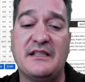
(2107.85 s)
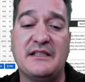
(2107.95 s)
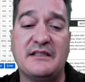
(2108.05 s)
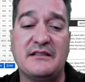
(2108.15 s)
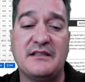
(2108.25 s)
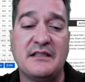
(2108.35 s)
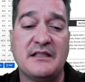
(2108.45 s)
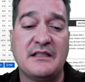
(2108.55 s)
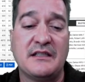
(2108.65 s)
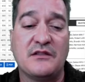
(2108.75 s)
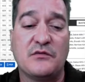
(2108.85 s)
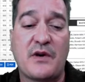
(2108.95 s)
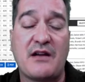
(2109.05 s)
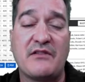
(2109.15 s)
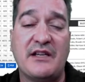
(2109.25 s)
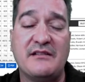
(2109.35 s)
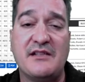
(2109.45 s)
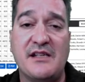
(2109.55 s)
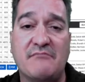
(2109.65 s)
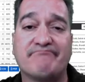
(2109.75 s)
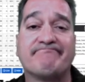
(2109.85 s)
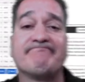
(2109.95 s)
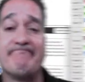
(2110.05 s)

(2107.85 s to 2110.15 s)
in round 18.